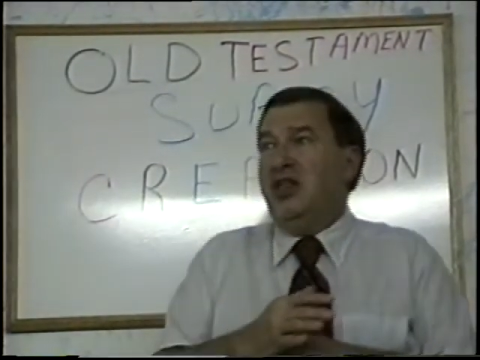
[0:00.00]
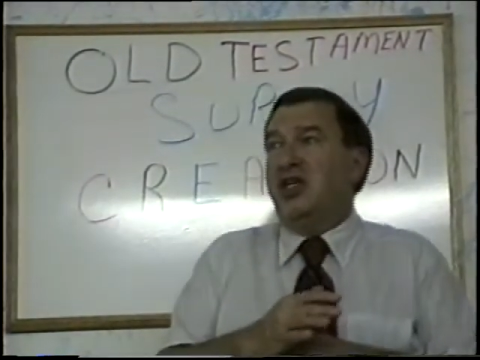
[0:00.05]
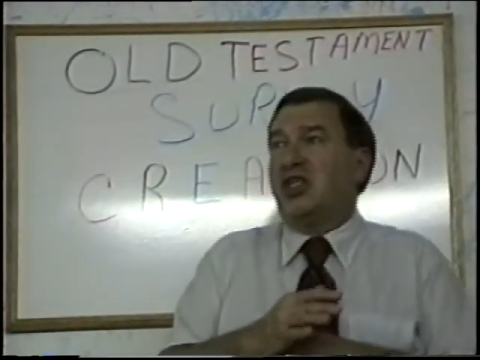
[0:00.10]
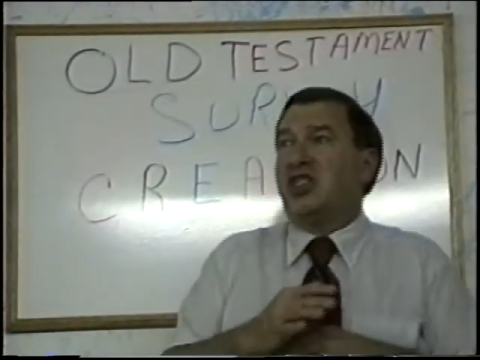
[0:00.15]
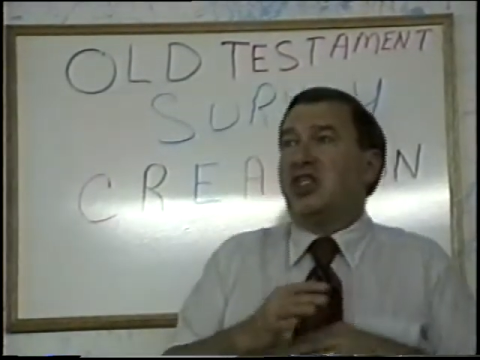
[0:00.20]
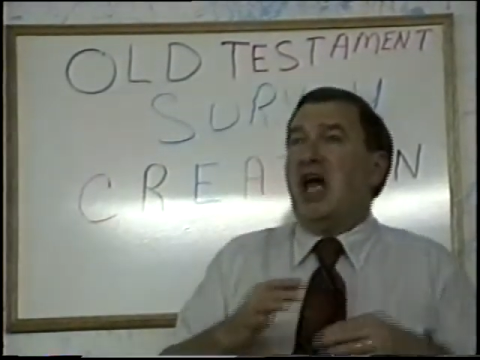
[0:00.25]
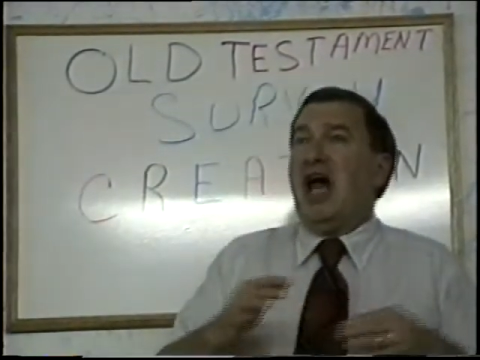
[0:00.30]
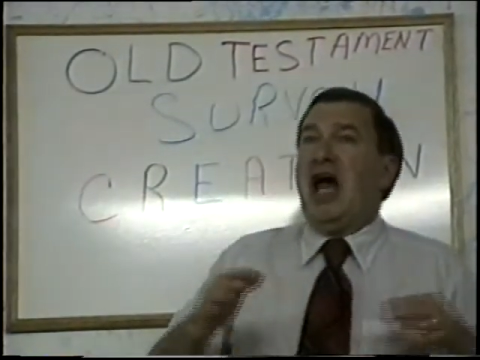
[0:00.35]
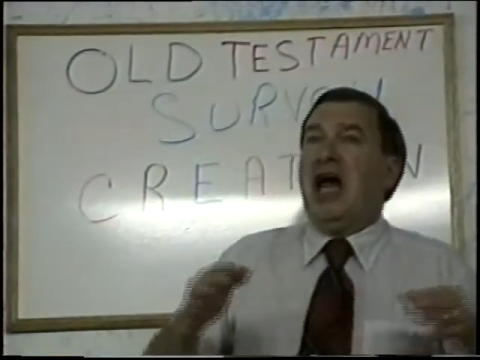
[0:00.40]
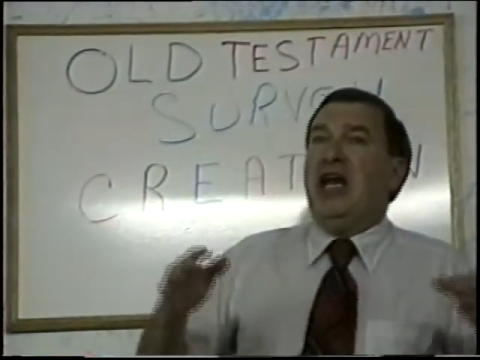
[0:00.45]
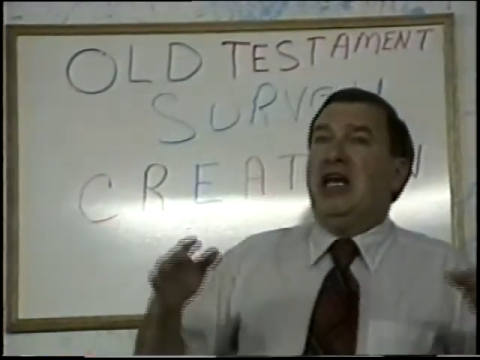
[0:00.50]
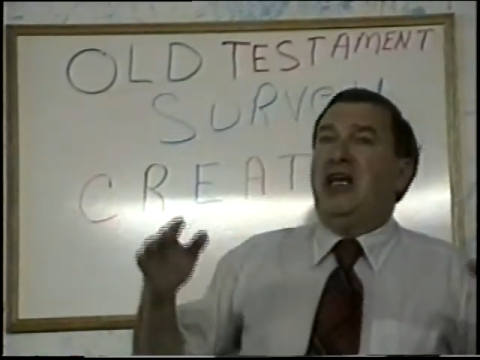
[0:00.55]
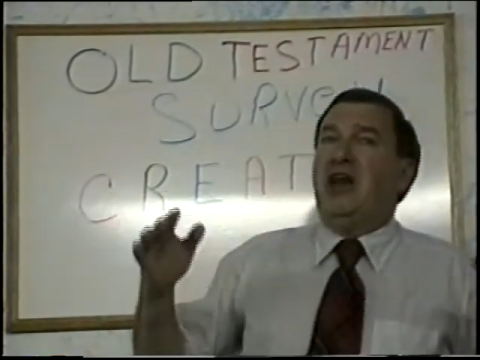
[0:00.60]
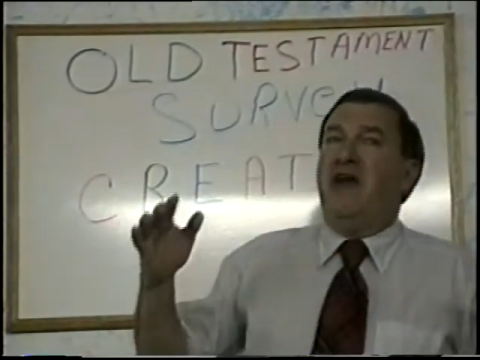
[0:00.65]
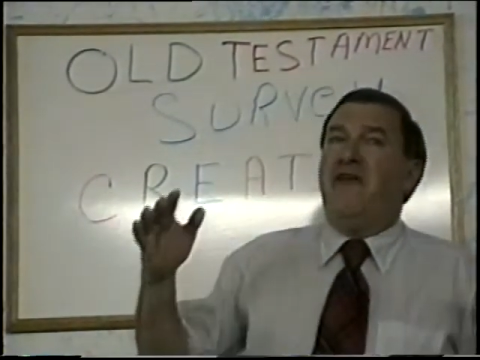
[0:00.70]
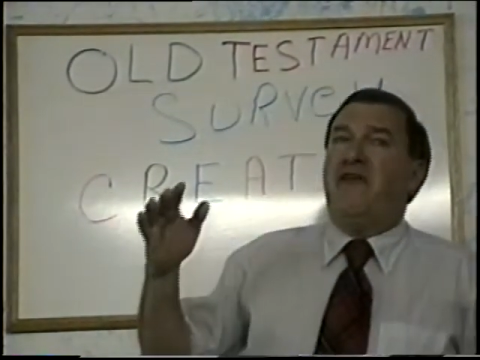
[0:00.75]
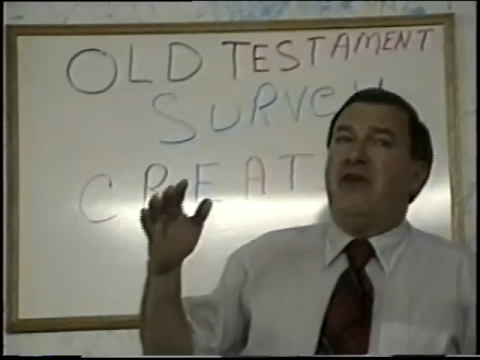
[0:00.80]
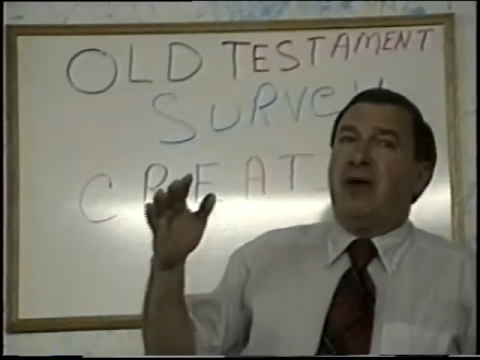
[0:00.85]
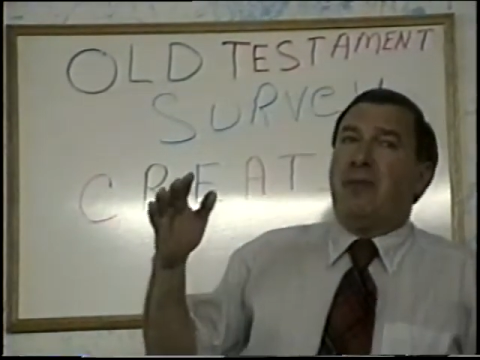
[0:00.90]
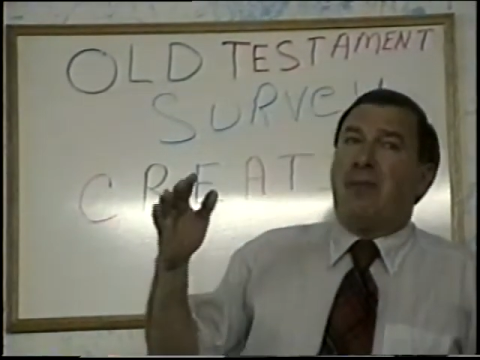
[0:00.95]
the
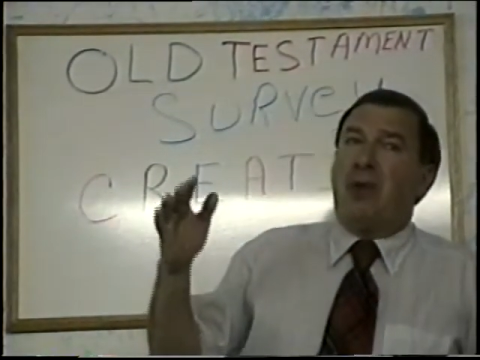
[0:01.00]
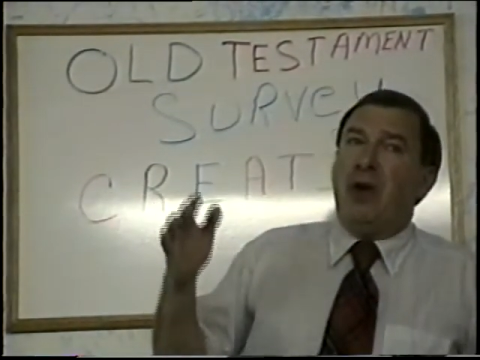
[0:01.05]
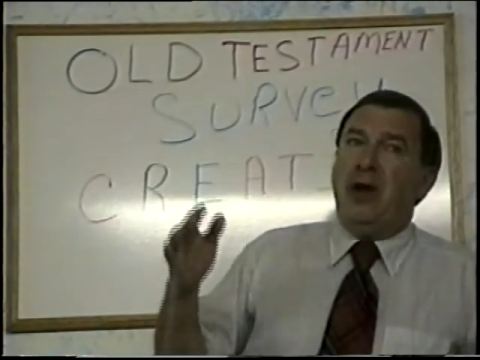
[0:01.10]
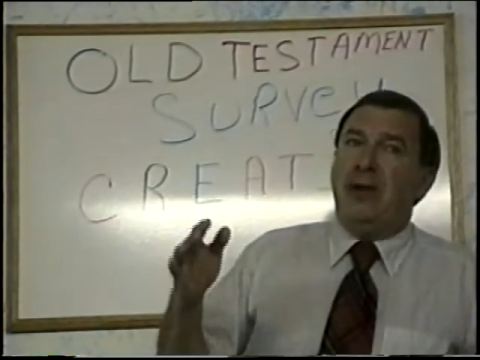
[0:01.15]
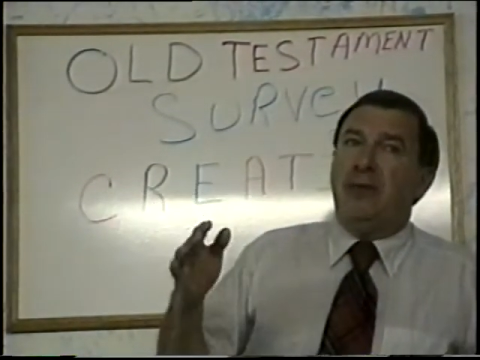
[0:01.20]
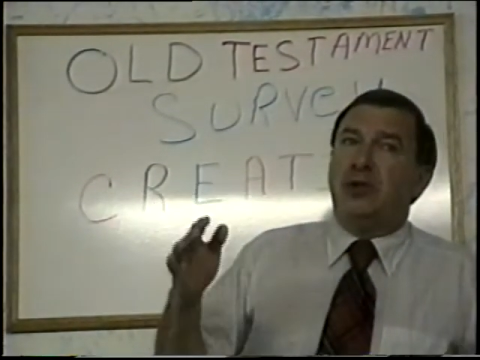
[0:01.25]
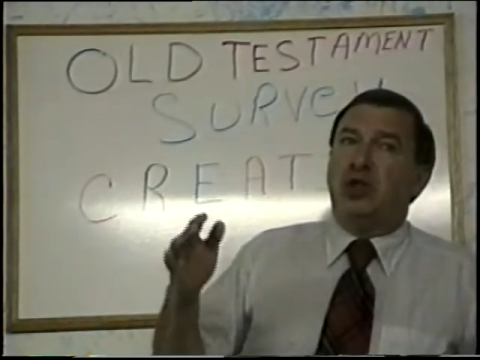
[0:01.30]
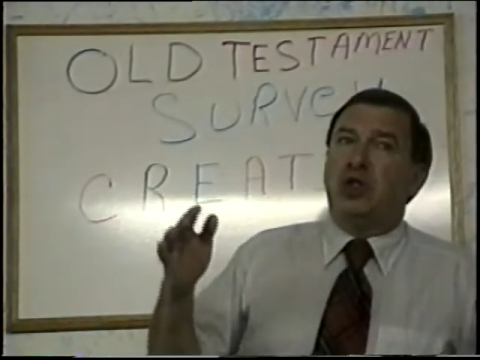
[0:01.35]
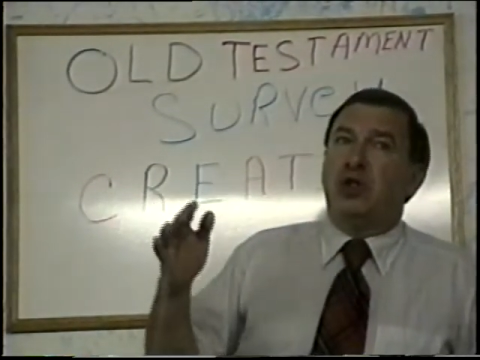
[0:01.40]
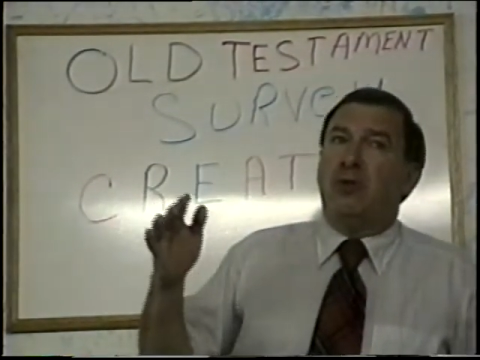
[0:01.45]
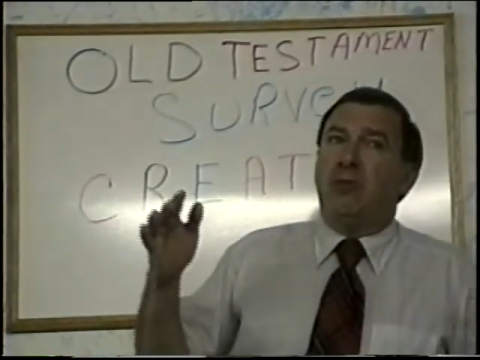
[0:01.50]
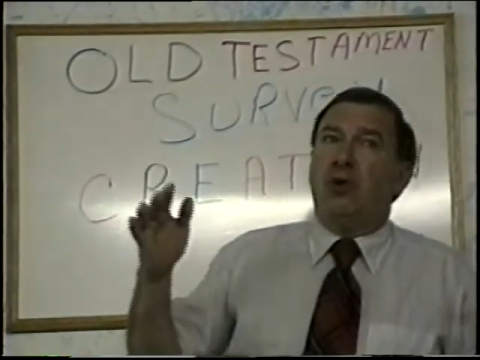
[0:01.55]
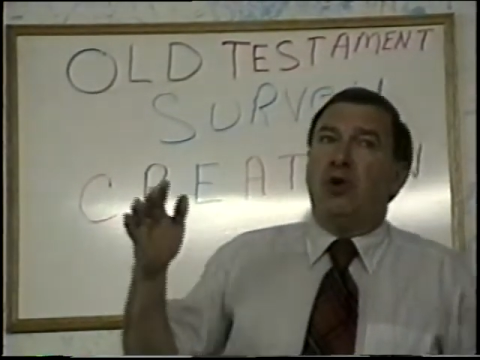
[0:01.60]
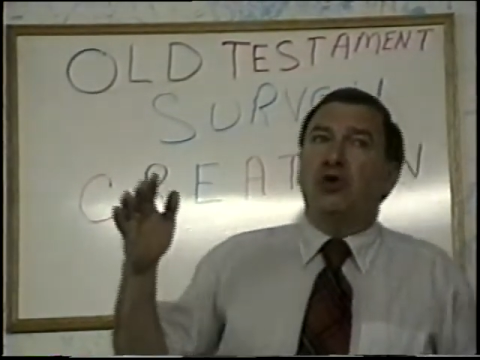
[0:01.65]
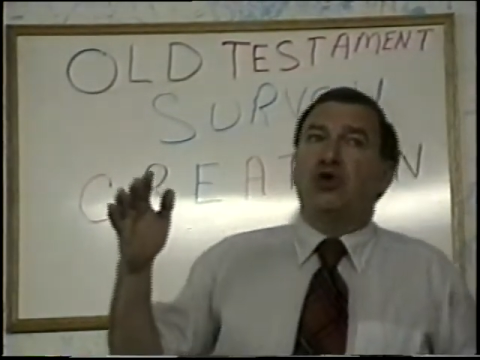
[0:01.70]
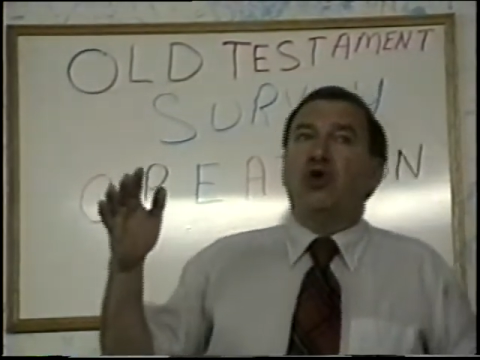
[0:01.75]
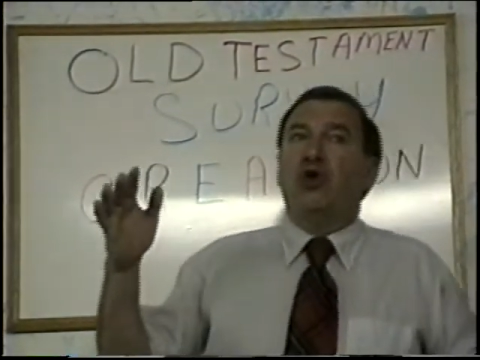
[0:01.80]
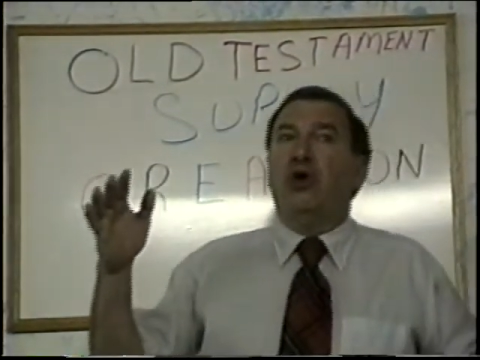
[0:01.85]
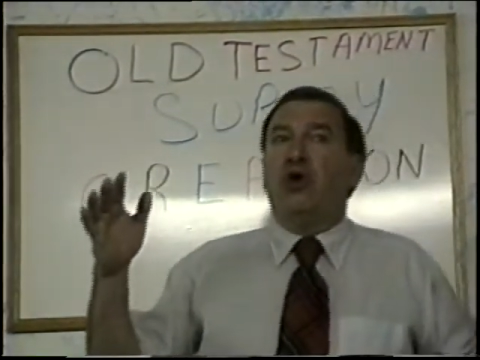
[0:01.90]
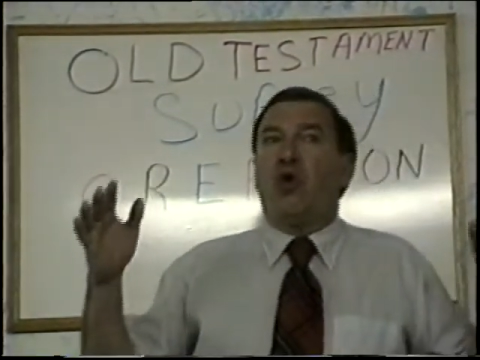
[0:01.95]
scientific
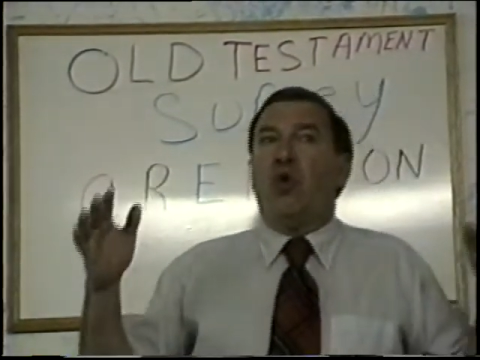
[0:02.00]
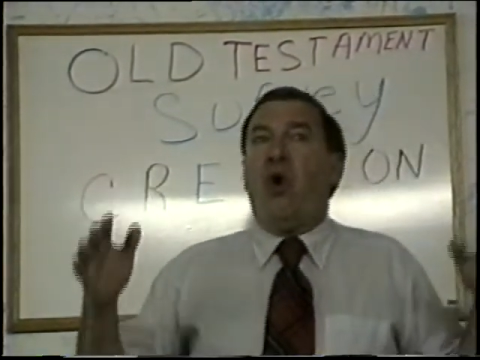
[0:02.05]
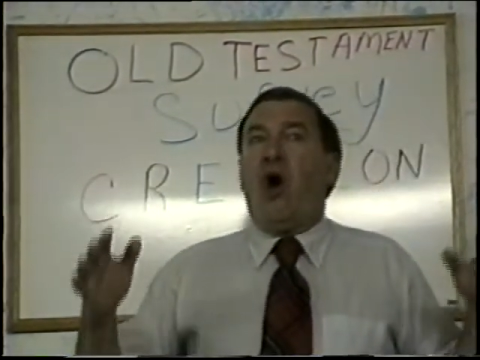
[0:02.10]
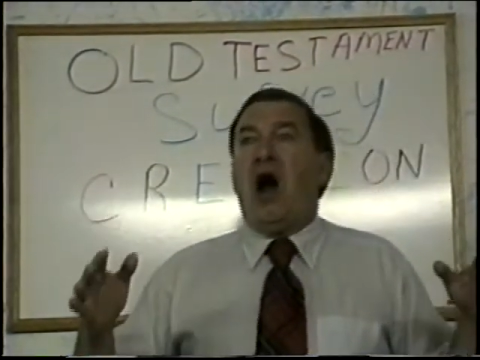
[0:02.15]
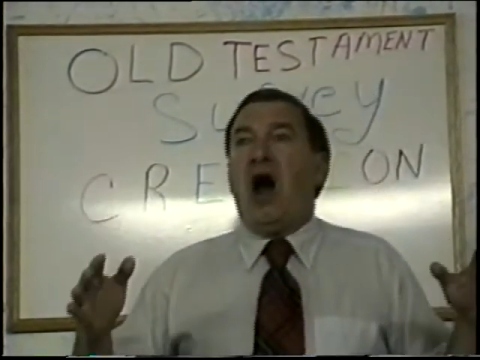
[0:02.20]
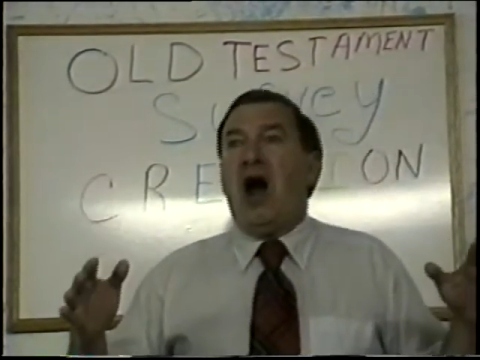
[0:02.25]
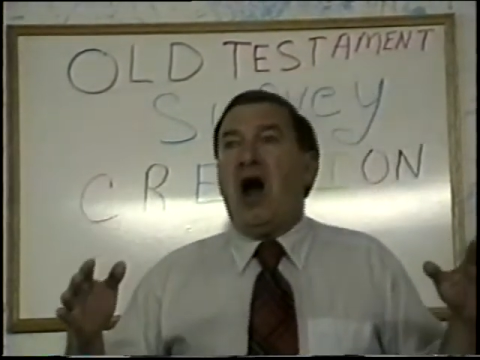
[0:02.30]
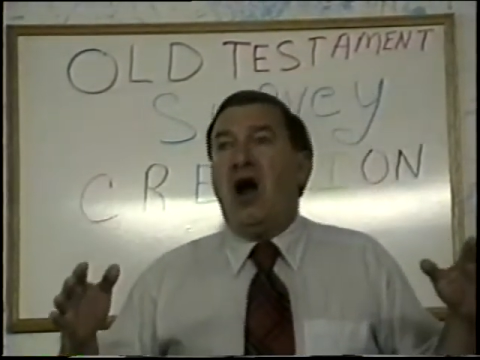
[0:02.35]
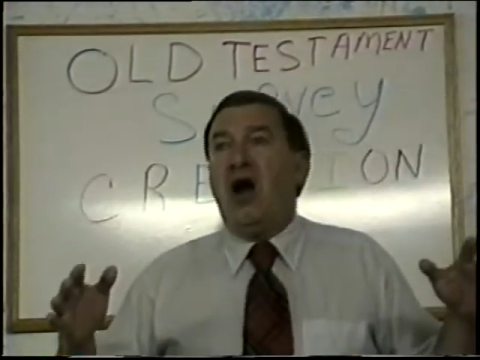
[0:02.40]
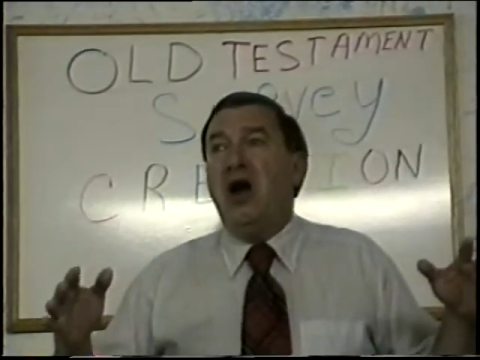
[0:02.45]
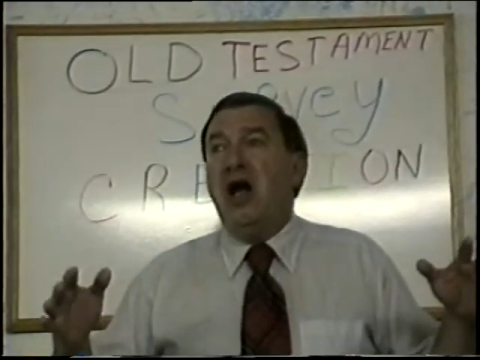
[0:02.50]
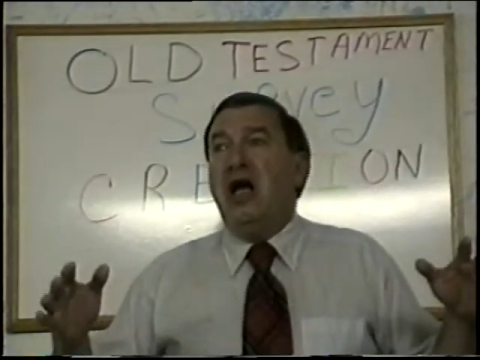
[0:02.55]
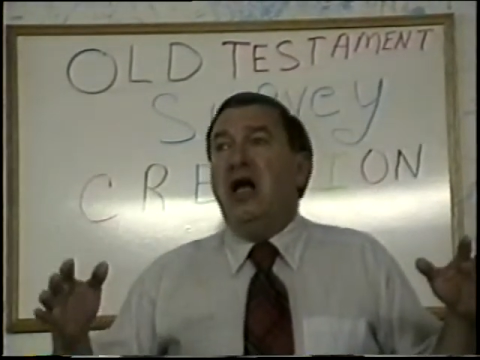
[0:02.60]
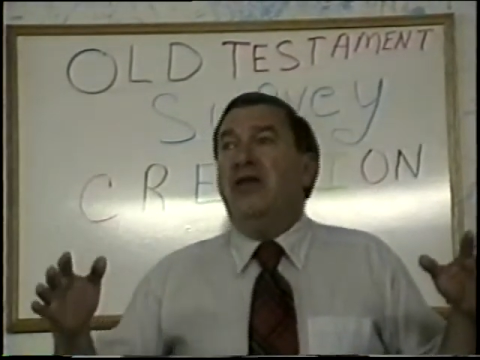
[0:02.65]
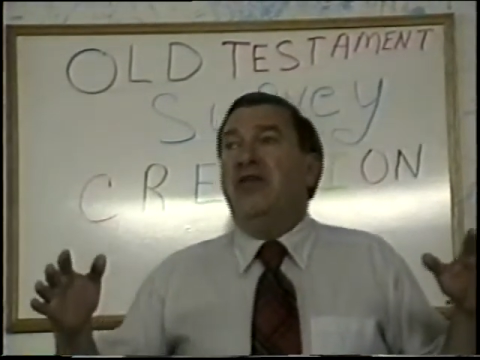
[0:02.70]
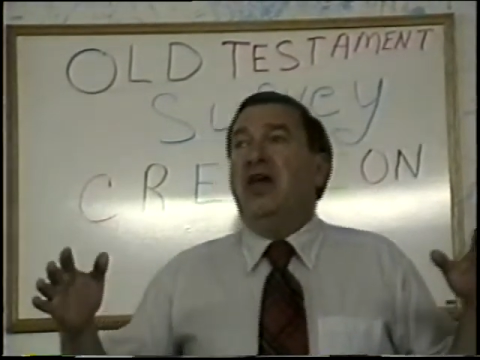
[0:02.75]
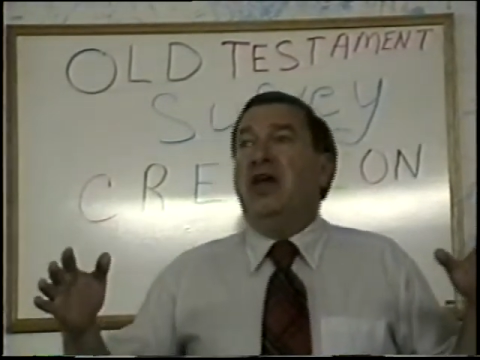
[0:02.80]
principles require